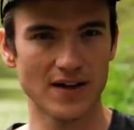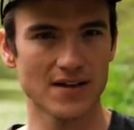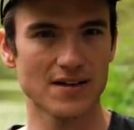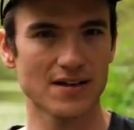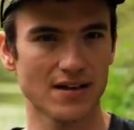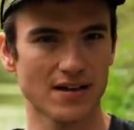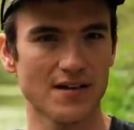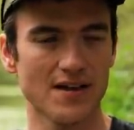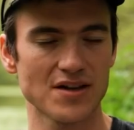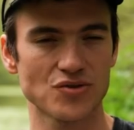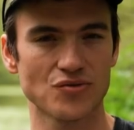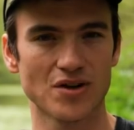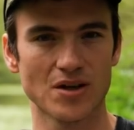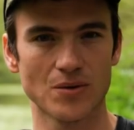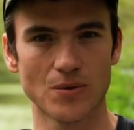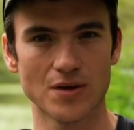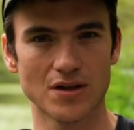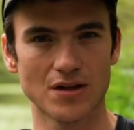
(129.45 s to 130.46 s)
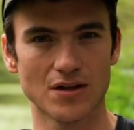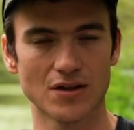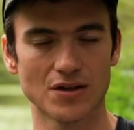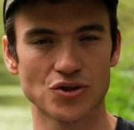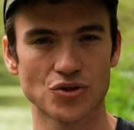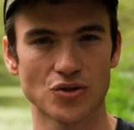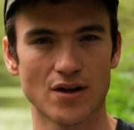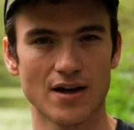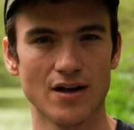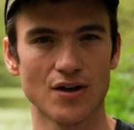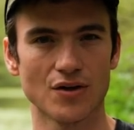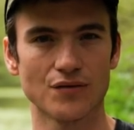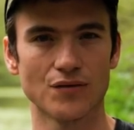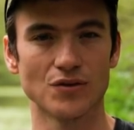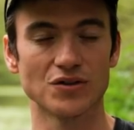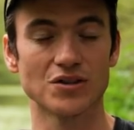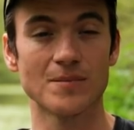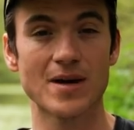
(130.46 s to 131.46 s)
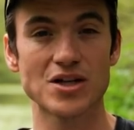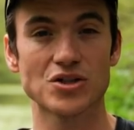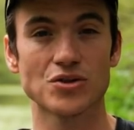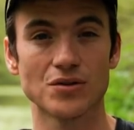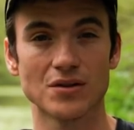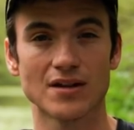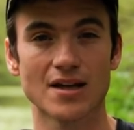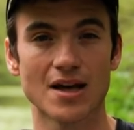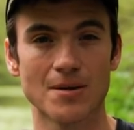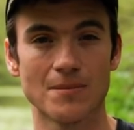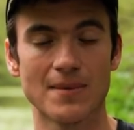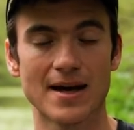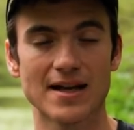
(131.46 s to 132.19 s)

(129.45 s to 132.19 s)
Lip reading: That, you know, that's really what you've got to try and look for to make sure you're getting